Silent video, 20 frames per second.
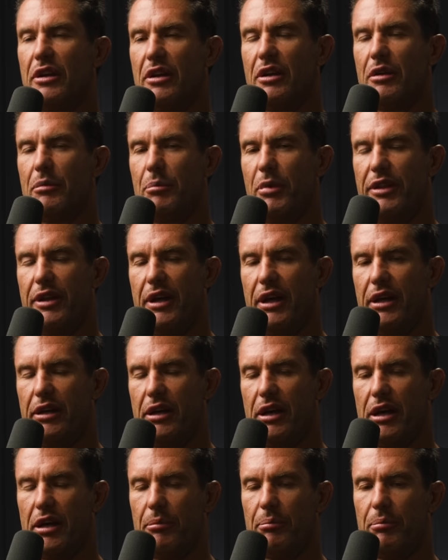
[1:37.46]
But then,
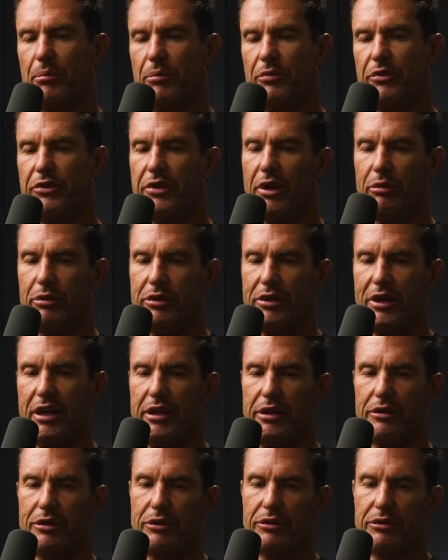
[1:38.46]

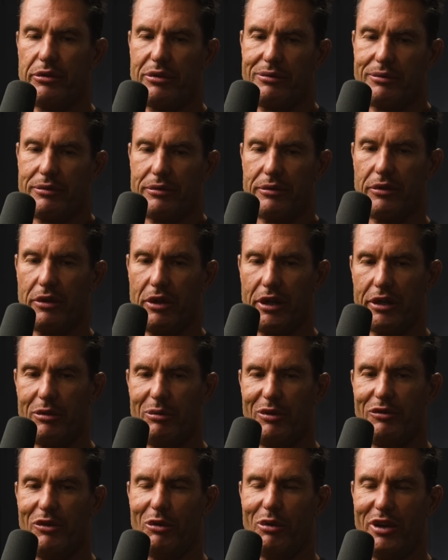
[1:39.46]
you could, like,
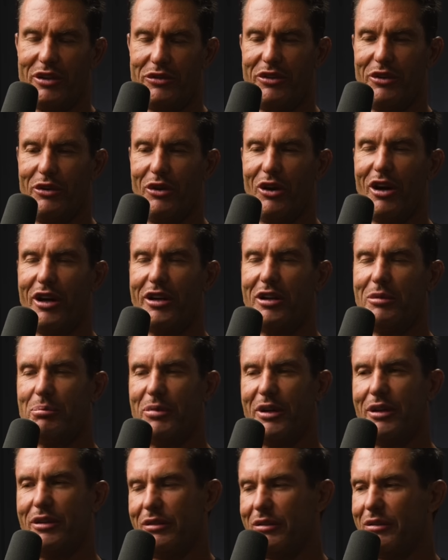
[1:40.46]
we've always denied it,
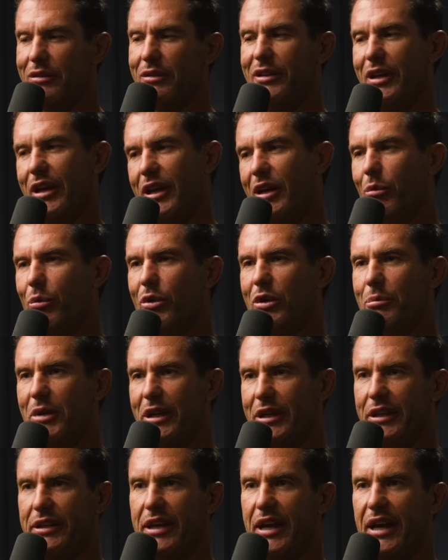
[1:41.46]
but yeah, it would have
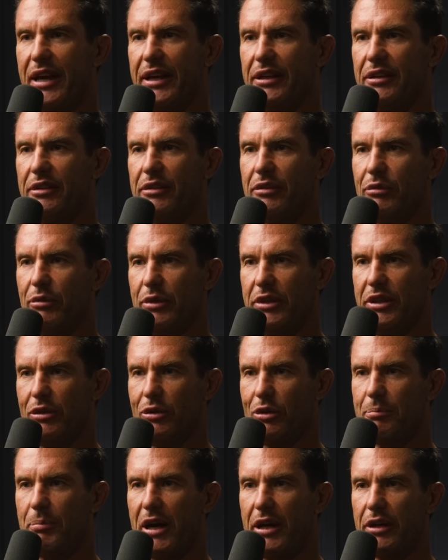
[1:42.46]
been a gang when you
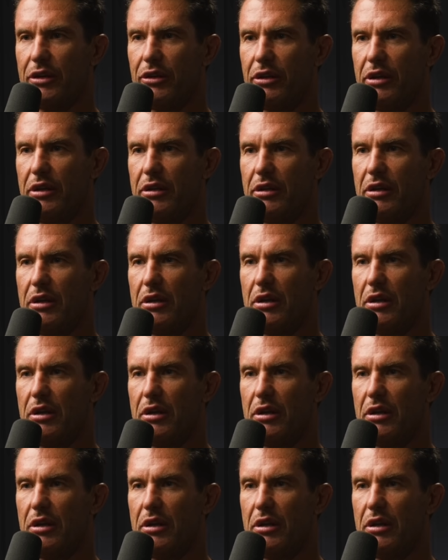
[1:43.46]
look back on it.